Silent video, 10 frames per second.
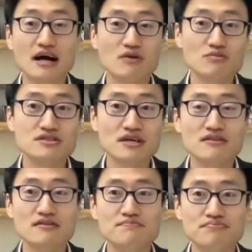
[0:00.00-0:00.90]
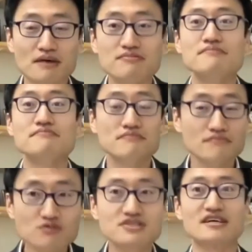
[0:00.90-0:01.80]
I would say probably the
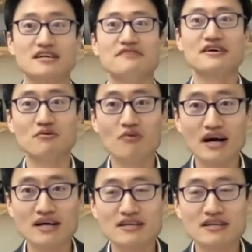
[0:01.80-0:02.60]
most significant ones.